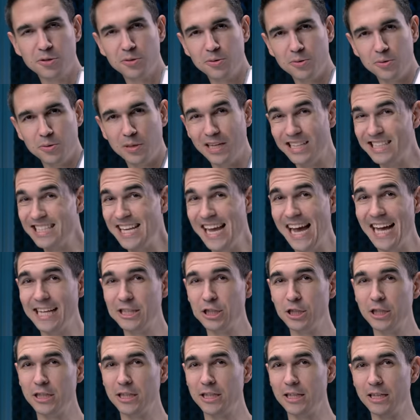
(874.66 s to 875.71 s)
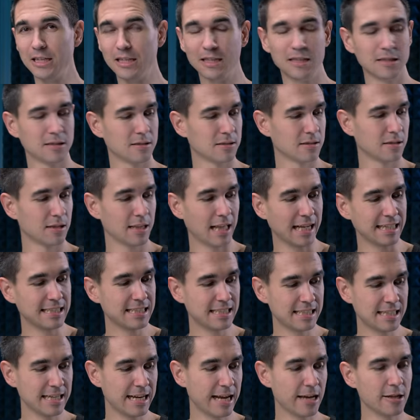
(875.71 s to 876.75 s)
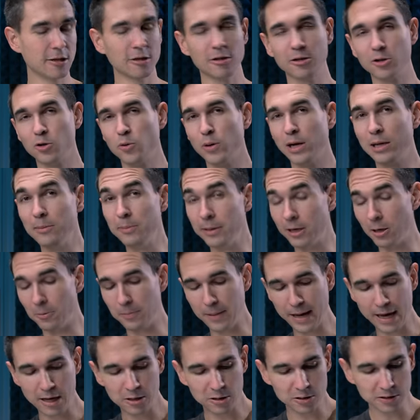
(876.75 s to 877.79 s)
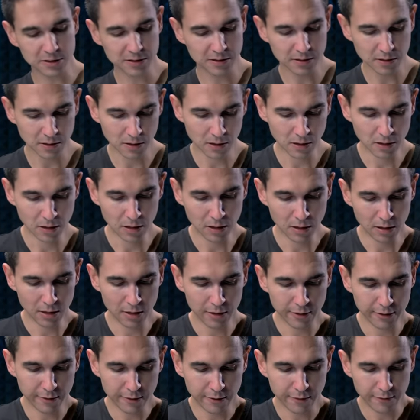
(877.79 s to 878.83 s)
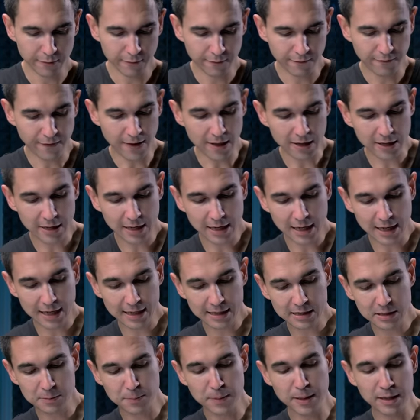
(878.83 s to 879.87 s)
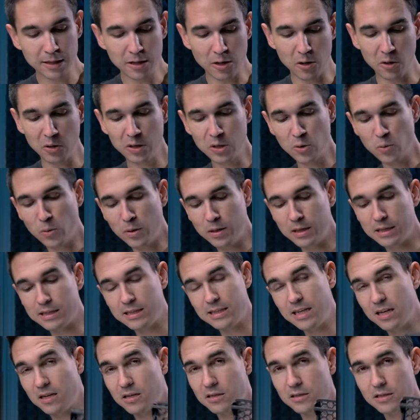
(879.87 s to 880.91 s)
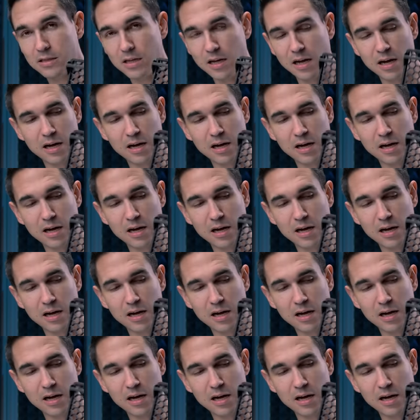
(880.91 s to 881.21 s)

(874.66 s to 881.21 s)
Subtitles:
to attaching lights together to create bigger panels. FalconEyes, being the only one that sells a